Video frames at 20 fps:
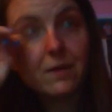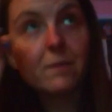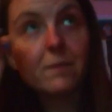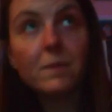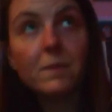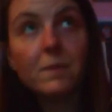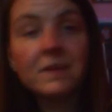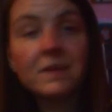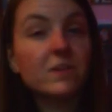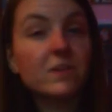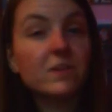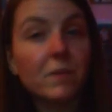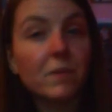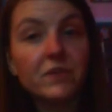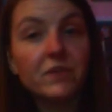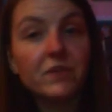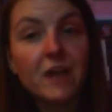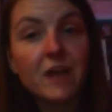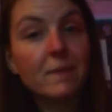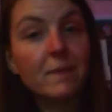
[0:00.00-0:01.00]
Maybe some
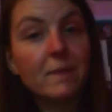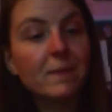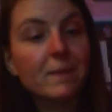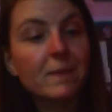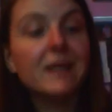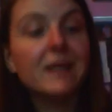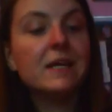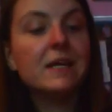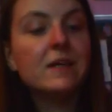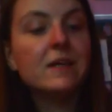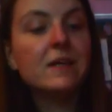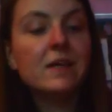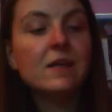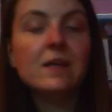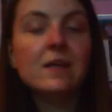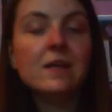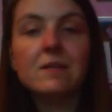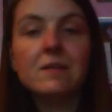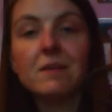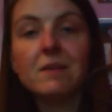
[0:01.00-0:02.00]
other time I might.
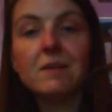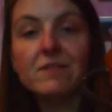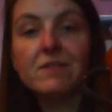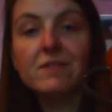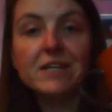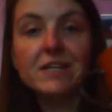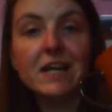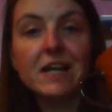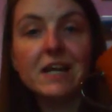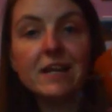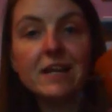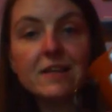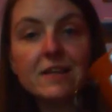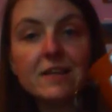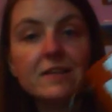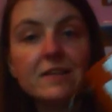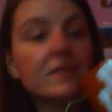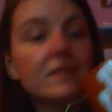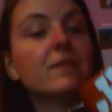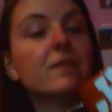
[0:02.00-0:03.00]
But I really like
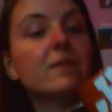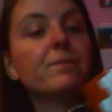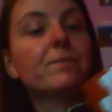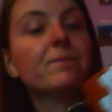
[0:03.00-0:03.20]
this.